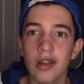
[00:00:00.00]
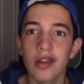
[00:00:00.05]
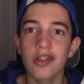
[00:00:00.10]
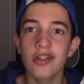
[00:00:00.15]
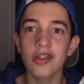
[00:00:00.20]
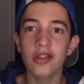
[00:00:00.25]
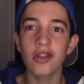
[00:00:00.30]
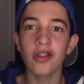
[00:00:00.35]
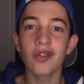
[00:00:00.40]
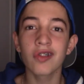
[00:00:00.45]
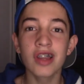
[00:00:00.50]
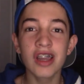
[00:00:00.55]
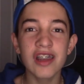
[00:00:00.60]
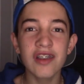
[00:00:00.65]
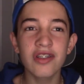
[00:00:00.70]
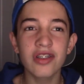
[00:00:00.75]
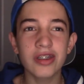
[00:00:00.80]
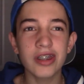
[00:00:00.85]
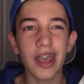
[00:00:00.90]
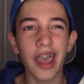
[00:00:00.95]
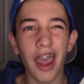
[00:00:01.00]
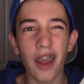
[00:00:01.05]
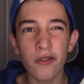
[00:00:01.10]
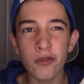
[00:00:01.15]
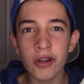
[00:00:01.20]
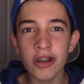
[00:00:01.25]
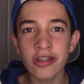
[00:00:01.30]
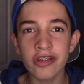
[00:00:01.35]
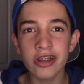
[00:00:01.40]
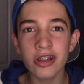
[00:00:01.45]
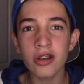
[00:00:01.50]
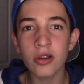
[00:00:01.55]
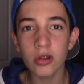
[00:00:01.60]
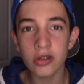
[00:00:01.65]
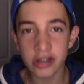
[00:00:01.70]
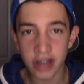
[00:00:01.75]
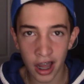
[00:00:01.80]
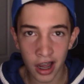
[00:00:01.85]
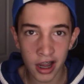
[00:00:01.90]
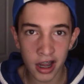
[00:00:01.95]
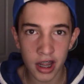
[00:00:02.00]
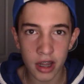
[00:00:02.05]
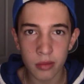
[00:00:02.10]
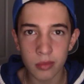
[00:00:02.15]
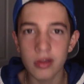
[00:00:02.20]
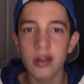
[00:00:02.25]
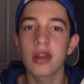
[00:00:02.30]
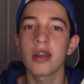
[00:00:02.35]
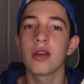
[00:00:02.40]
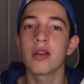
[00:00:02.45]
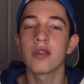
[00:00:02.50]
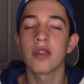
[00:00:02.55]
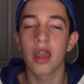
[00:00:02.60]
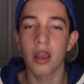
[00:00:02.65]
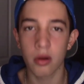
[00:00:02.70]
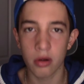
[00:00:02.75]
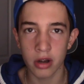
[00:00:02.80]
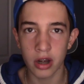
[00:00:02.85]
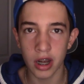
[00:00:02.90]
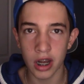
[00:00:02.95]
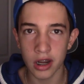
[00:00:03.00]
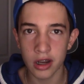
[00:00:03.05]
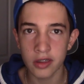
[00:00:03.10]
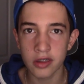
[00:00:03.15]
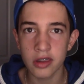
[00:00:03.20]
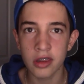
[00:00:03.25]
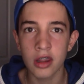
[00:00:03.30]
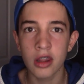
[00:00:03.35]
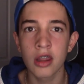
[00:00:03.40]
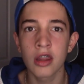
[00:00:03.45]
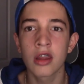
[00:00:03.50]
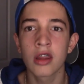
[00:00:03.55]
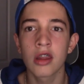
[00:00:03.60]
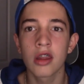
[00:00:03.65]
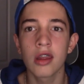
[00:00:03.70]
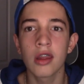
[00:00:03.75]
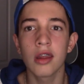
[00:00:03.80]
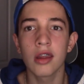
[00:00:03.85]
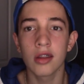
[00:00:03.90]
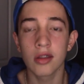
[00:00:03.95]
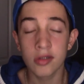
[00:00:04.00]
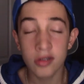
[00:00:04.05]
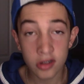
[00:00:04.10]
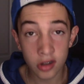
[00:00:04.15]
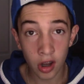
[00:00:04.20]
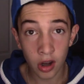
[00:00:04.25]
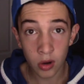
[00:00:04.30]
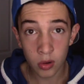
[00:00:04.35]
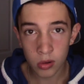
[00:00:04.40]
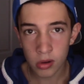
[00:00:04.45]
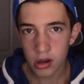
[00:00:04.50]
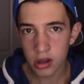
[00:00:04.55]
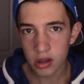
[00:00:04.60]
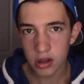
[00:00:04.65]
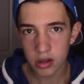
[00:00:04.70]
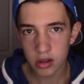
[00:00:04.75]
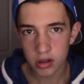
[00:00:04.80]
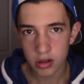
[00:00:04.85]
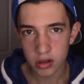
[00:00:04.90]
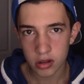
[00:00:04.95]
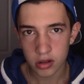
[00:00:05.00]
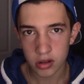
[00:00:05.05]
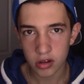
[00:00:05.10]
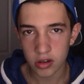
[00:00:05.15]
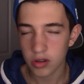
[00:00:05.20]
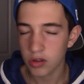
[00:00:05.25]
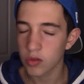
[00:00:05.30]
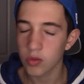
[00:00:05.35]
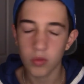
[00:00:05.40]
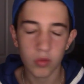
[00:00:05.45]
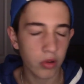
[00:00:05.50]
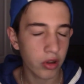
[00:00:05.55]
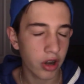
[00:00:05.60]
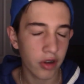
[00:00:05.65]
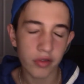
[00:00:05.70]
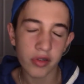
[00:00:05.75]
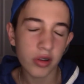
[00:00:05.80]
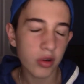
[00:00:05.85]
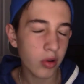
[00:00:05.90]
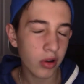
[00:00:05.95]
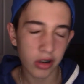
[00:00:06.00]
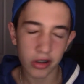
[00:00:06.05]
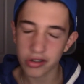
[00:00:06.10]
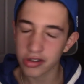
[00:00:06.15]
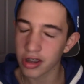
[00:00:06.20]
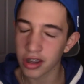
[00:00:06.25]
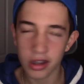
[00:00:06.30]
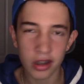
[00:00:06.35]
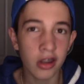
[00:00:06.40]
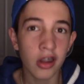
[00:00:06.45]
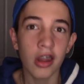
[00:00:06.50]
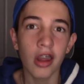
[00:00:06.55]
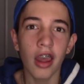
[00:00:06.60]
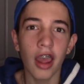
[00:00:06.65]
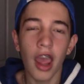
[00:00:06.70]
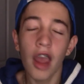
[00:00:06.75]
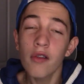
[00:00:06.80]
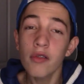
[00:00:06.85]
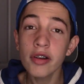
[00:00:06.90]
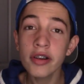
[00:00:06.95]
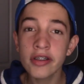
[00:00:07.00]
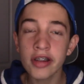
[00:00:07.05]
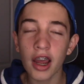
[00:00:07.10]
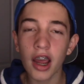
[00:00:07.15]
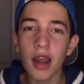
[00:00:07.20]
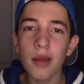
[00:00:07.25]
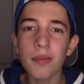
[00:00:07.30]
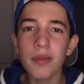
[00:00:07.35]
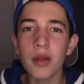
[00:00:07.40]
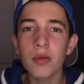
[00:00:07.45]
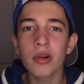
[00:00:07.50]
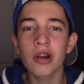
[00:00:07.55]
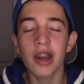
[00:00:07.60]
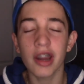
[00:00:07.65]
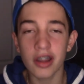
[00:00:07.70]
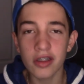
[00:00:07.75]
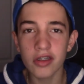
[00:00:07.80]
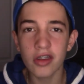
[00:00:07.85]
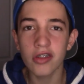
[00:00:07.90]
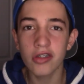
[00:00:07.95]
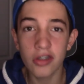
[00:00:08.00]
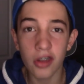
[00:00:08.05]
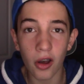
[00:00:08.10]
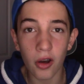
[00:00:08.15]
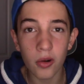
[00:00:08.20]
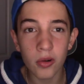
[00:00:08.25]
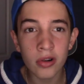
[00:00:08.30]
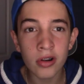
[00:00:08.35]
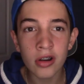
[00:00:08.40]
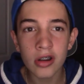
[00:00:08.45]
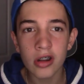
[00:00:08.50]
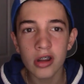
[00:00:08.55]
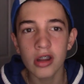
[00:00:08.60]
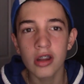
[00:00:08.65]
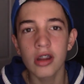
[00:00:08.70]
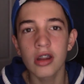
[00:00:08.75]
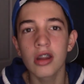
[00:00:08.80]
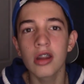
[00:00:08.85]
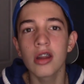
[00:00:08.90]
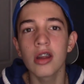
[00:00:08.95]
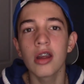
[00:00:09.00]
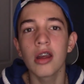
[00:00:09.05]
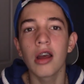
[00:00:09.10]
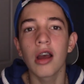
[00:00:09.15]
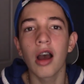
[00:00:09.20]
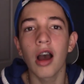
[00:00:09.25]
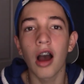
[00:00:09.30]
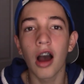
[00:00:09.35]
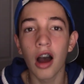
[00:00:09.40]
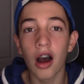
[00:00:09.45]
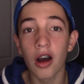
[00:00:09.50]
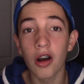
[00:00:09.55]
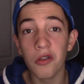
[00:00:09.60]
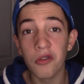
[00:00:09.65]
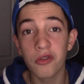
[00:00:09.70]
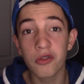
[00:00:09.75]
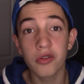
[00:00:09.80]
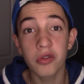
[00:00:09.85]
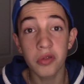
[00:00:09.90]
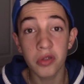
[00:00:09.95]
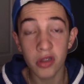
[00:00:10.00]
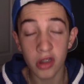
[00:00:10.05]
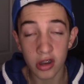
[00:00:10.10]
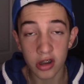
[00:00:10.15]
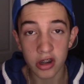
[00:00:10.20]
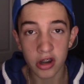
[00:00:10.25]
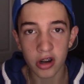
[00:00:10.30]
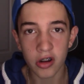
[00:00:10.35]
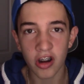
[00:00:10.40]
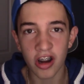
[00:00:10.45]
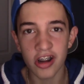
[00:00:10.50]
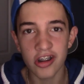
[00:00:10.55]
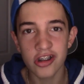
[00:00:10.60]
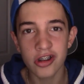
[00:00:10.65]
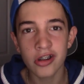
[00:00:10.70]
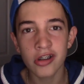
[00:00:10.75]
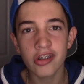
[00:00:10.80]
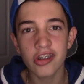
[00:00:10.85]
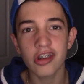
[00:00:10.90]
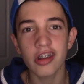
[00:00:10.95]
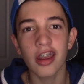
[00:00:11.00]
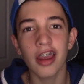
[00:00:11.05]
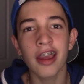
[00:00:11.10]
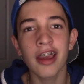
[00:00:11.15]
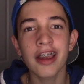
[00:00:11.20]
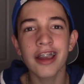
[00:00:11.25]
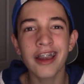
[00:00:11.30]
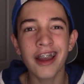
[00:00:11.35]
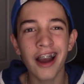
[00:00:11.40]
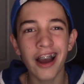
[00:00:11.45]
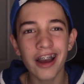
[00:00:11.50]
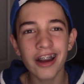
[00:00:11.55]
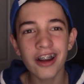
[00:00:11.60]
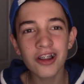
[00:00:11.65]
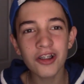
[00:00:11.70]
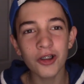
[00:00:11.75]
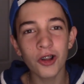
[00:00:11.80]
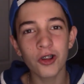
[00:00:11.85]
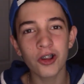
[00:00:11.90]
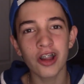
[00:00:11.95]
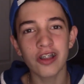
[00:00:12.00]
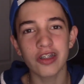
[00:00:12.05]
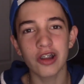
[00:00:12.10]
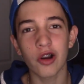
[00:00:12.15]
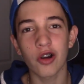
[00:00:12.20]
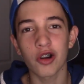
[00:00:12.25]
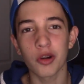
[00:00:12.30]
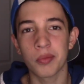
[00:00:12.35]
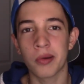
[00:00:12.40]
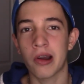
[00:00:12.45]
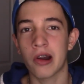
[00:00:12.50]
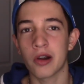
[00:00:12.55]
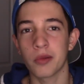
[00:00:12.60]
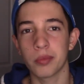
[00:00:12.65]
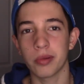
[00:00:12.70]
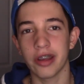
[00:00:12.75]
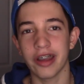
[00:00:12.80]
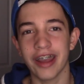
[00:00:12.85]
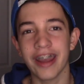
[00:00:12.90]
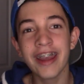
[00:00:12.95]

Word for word: So at least every single time it, they were in the zone, whatever you want to say, every time they were in the zone of the New York Rangers, it kind of looked like they're on a power play